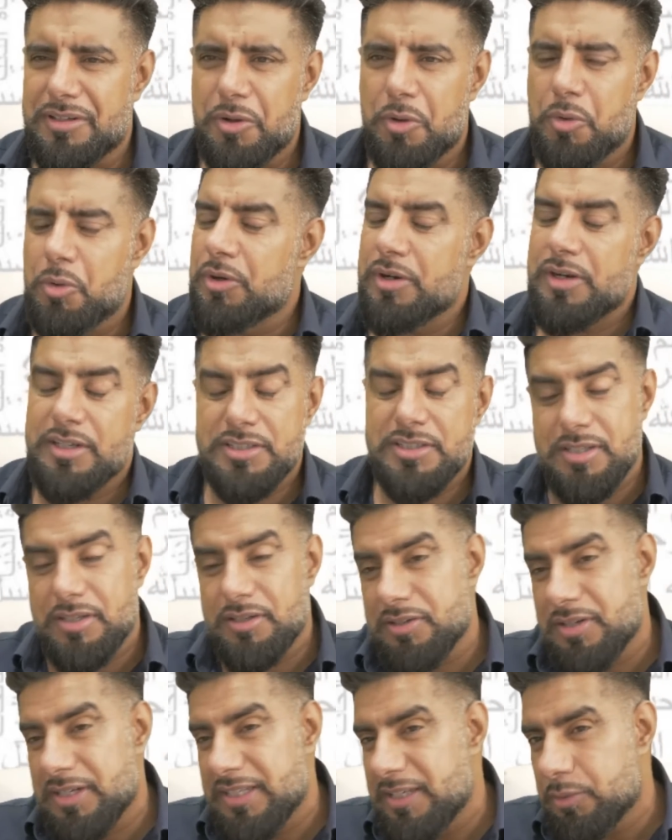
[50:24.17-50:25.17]
or
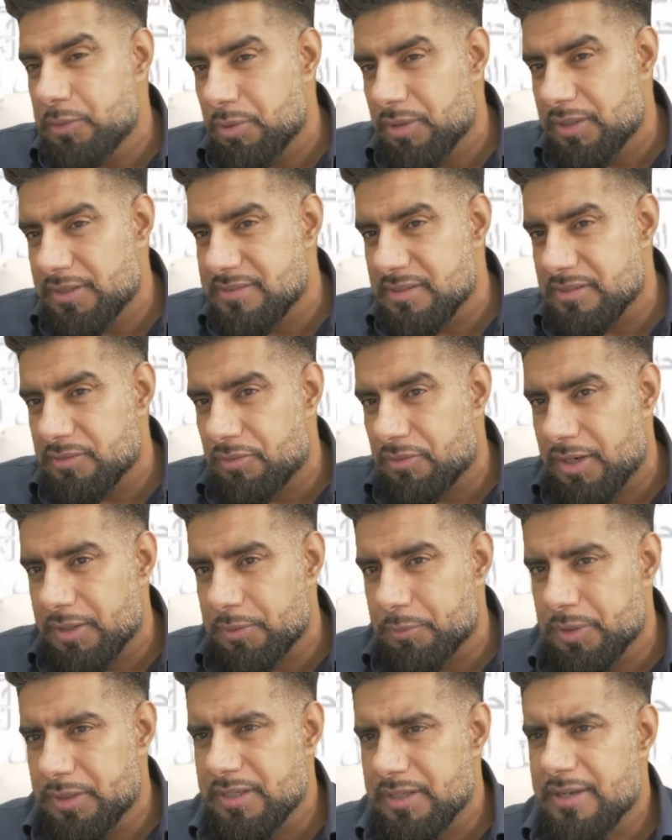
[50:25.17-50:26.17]
equal isn't the
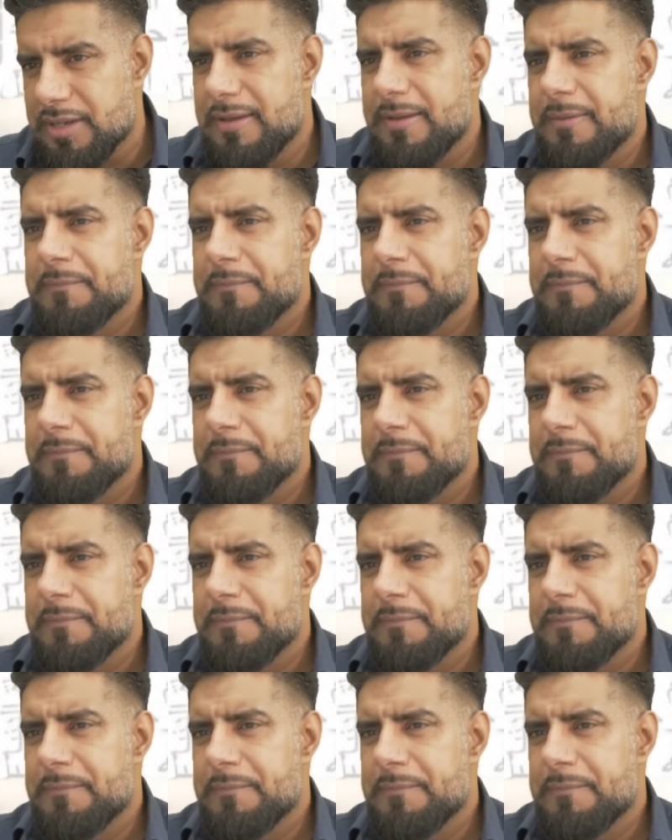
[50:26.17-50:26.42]
right word.